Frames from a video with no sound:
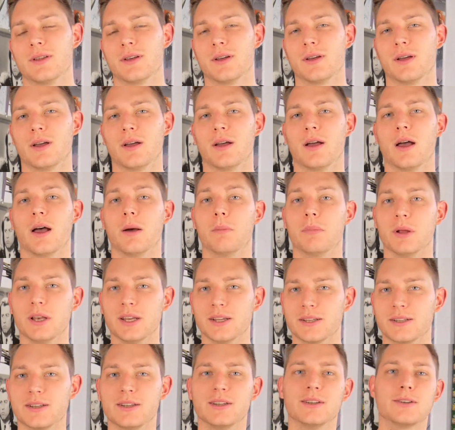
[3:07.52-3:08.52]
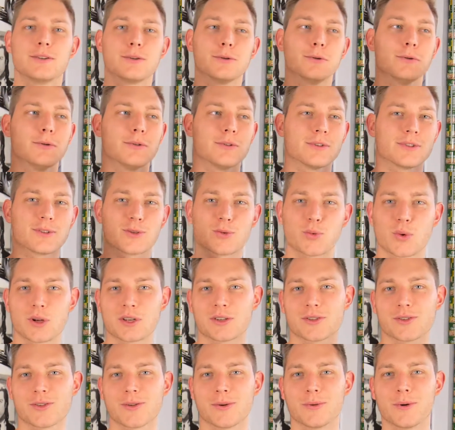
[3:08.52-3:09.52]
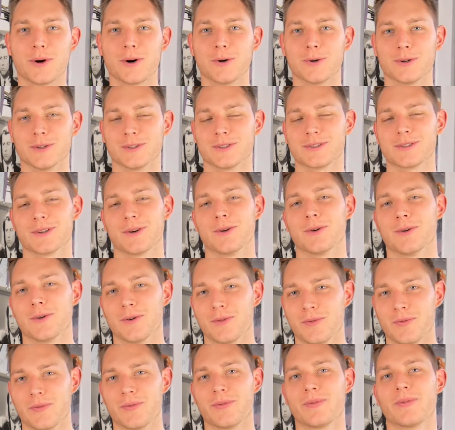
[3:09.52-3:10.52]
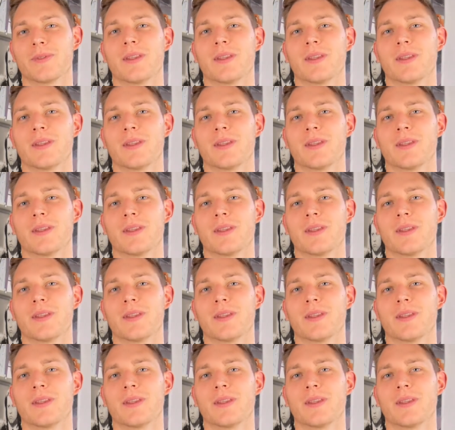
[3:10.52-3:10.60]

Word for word: the ability to switch the roles. So